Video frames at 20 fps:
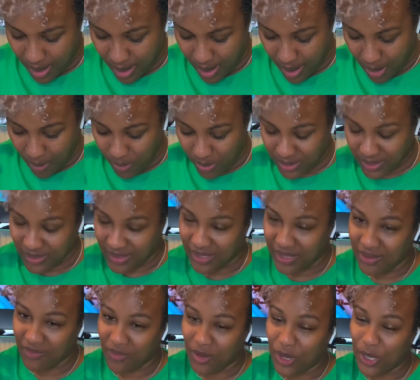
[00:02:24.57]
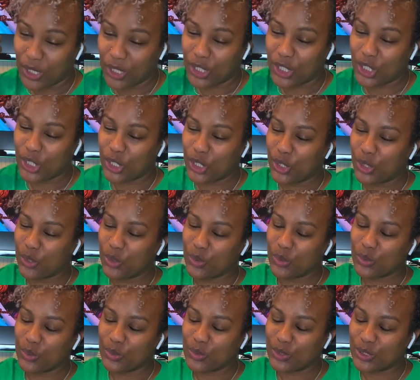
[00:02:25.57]
I want to give a
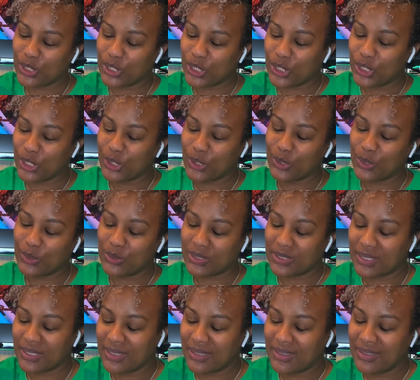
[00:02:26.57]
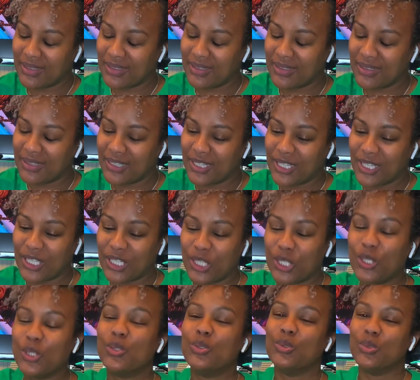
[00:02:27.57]
huge, huge,
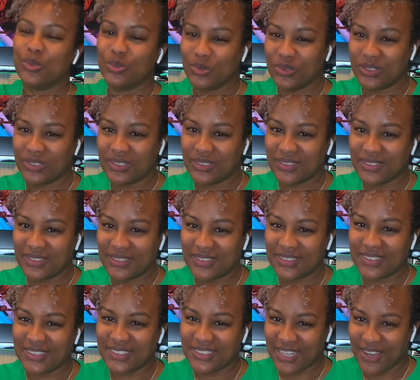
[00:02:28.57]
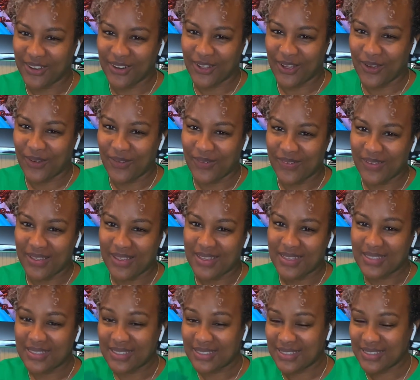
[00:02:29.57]
huge shout out
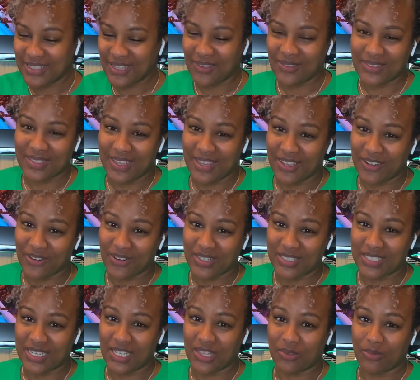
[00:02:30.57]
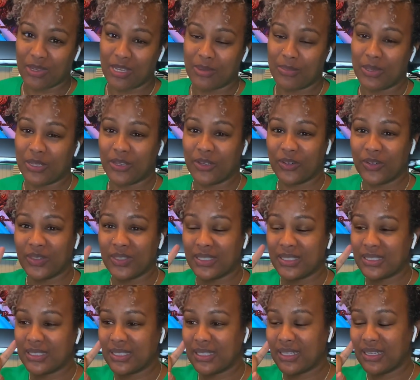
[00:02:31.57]
to Zelda NRJ3
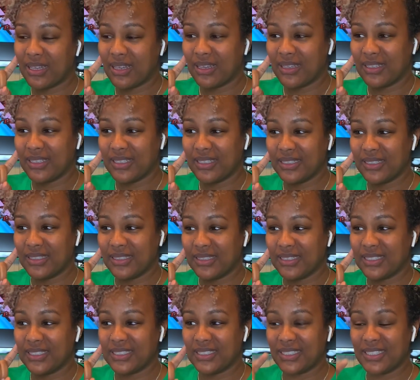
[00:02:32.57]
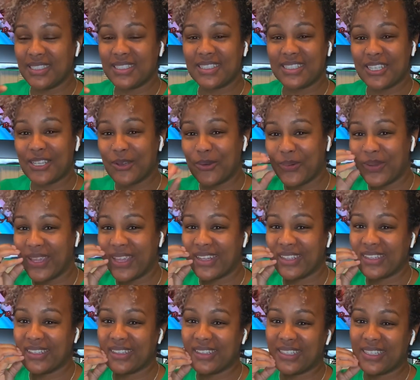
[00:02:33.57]
because she
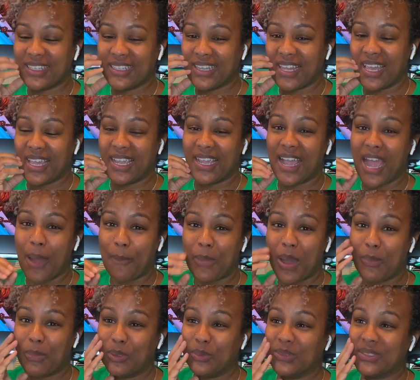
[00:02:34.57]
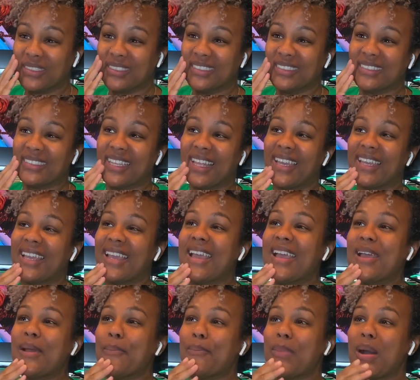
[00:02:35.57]
single-handedly like got my boosters like
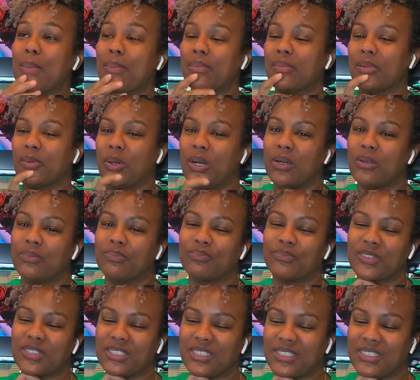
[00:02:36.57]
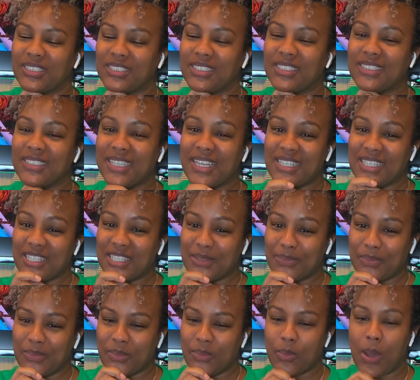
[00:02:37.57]
my well she says is
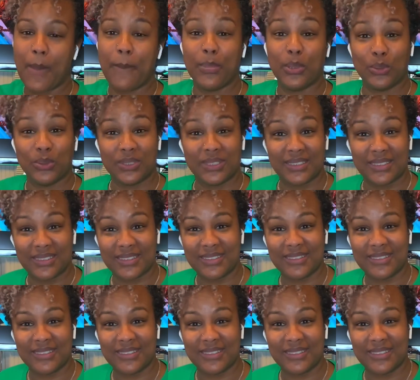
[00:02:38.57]
my boosters